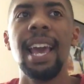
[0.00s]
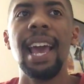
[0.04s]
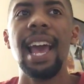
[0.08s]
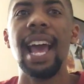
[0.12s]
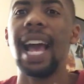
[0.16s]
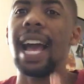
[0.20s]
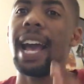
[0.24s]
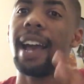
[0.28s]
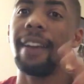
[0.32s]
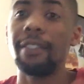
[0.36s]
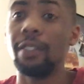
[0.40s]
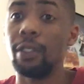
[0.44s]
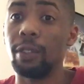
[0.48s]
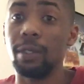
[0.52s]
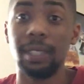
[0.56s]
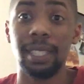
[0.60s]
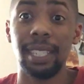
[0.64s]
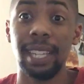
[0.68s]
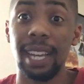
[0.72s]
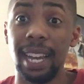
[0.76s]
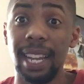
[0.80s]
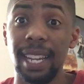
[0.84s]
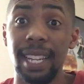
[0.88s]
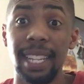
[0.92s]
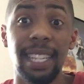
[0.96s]
have no
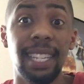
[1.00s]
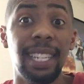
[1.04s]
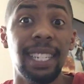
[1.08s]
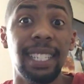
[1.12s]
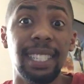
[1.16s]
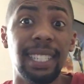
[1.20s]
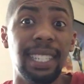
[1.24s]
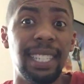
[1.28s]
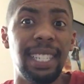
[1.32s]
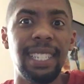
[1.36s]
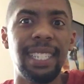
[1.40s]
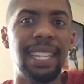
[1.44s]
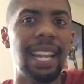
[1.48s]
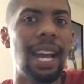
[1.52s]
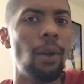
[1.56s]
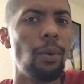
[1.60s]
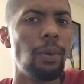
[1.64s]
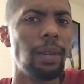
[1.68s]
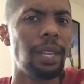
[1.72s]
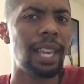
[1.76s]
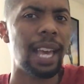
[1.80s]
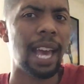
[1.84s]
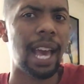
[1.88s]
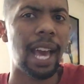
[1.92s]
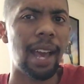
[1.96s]
side. He's not
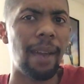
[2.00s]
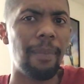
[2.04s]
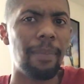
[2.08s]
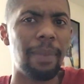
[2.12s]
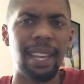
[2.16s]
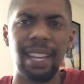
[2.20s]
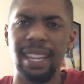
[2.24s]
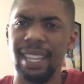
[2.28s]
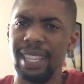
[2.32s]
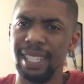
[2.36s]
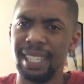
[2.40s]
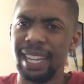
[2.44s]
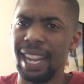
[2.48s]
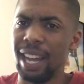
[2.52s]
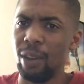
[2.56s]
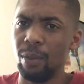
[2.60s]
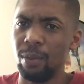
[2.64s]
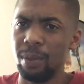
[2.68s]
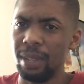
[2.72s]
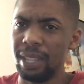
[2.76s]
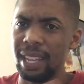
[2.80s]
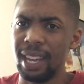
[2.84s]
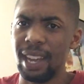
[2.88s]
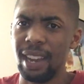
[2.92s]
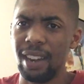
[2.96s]
with Cap and he's not
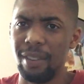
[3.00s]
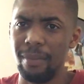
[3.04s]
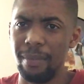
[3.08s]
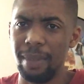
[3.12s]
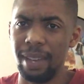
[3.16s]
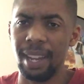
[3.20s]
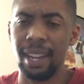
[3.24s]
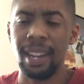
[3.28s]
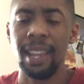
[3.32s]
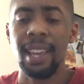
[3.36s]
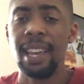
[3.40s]
with Iron Man.